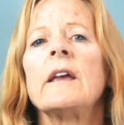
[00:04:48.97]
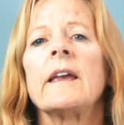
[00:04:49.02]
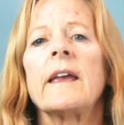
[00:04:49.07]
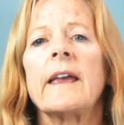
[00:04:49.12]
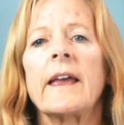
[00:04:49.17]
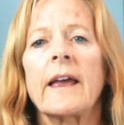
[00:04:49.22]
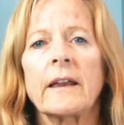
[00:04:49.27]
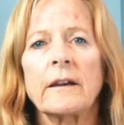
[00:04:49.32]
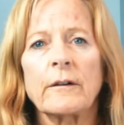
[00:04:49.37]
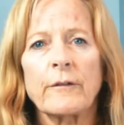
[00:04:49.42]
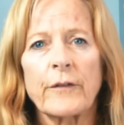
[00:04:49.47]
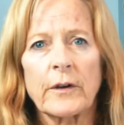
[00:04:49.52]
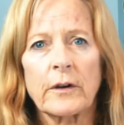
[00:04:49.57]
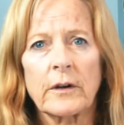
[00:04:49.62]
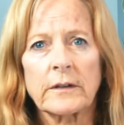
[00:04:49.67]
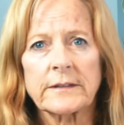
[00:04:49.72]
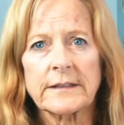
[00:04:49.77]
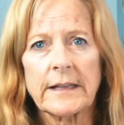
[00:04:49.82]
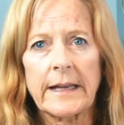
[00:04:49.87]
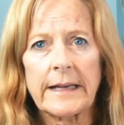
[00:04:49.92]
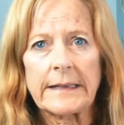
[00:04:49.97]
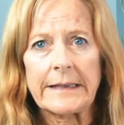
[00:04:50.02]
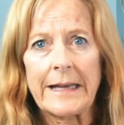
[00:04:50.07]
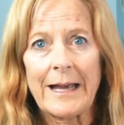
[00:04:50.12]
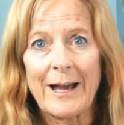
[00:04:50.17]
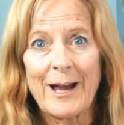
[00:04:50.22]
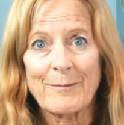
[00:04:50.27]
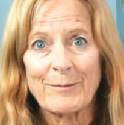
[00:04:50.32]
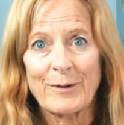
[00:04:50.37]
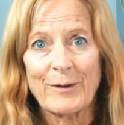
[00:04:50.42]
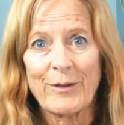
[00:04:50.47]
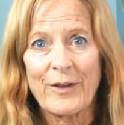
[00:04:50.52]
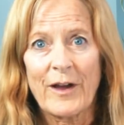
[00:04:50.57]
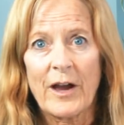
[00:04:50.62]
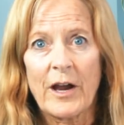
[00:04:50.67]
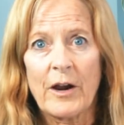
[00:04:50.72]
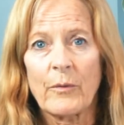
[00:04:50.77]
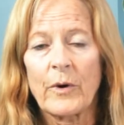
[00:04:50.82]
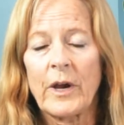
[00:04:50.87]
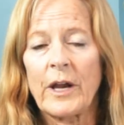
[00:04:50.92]
and if they're slightly
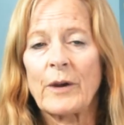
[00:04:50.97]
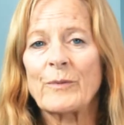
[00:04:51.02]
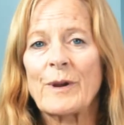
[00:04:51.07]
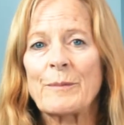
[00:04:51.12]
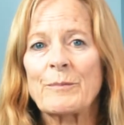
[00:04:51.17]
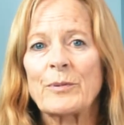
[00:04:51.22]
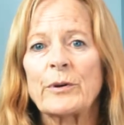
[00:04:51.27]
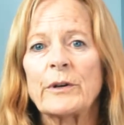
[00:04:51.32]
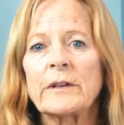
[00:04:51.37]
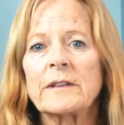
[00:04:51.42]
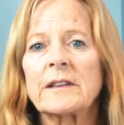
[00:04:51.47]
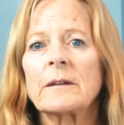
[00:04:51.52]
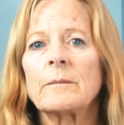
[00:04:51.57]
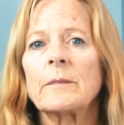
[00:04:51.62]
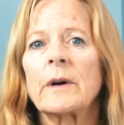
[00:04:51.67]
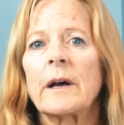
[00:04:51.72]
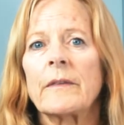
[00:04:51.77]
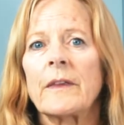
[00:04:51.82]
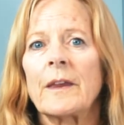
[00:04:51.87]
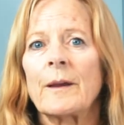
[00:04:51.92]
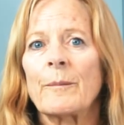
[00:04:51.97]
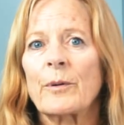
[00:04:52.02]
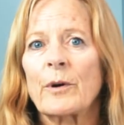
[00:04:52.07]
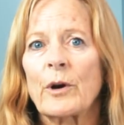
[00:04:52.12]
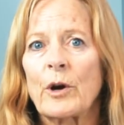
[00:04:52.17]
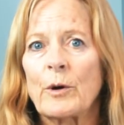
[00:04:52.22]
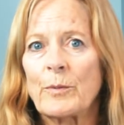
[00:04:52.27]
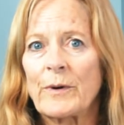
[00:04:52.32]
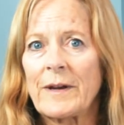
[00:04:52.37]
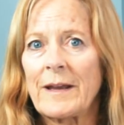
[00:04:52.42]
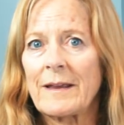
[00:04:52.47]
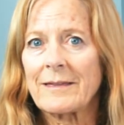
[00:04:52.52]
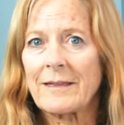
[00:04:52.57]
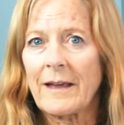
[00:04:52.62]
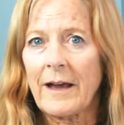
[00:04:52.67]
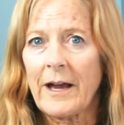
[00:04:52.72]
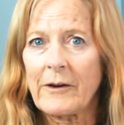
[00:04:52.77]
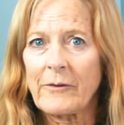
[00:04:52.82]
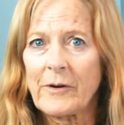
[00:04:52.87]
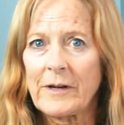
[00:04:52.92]
hypothyroid, we put them on the appropriate
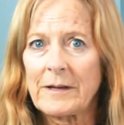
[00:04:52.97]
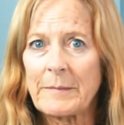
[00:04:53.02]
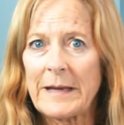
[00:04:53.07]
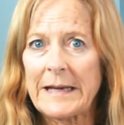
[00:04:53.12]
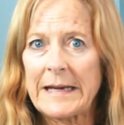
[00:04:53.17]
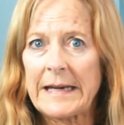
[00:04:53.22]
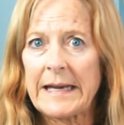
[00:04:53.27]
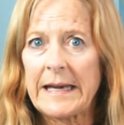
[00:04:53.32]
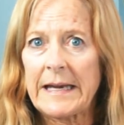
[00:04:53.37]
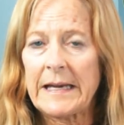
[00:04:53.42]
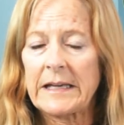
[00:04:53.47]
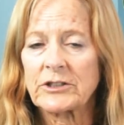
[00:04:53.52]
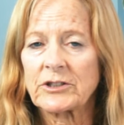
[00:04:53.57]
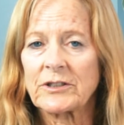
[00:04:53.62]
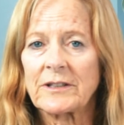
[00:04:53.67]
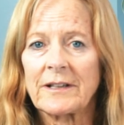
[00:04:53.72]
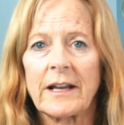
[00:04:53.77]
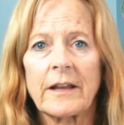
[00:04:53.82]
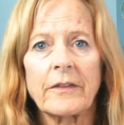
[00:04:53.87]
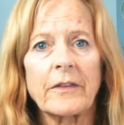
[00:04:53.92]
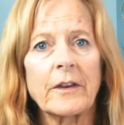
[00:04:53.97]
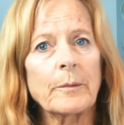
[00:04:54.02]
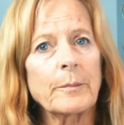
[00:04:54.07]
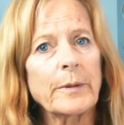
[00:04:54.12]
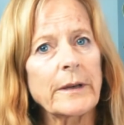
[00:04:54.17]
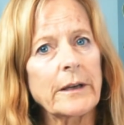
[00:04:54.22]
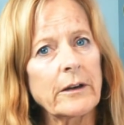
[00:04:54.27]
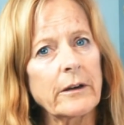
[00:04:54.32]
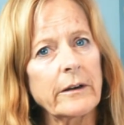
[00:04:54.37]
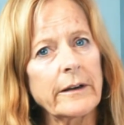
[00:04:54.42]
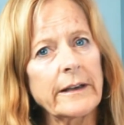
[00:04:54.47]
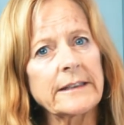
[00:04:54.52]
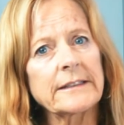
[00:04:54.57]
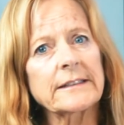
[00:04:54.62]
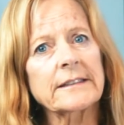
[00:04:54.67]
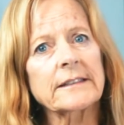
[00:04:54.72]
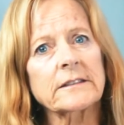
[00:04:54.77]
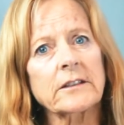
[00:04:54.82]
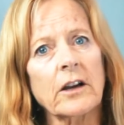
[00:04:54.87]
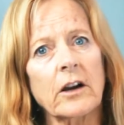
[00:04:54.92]
thyroid medication and their periods
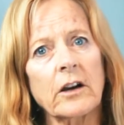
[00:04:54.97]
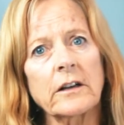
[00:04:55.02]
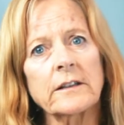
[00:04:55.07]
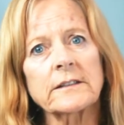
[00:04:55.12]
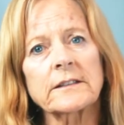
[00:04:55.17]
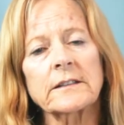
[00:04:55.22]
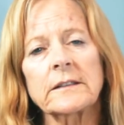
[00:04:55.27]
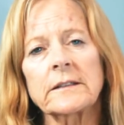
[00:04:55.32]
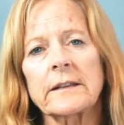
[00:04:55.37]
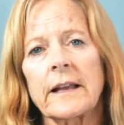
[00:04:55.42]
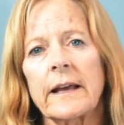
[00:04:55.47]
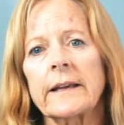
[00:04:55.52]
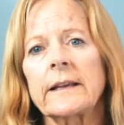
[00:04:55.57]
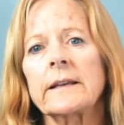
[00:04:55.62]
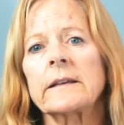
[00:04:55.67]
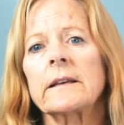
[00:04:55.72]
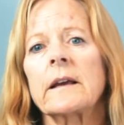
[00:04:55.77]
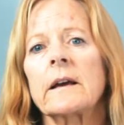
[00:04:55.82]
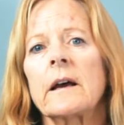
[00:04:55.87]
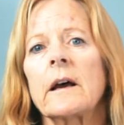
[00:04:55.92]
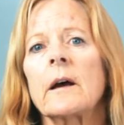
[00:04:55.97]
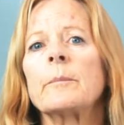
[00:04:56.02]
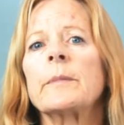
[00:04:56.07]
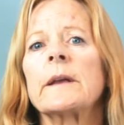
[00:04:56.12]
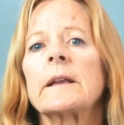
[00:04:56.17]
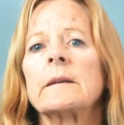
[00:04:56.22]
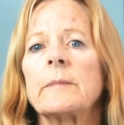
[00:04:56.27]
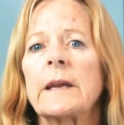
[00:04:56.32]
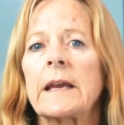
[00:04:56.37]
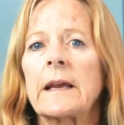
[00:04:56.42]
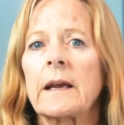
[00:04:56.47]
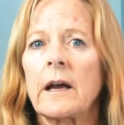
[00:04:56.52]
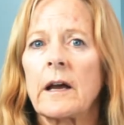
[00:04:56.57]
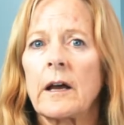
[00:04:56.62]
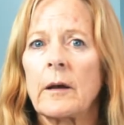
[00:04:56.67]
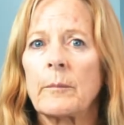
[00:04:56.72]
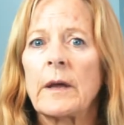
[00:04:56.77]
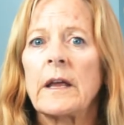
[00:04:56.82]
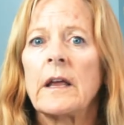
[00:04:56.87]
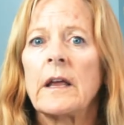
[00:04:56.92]
start to lighten up and become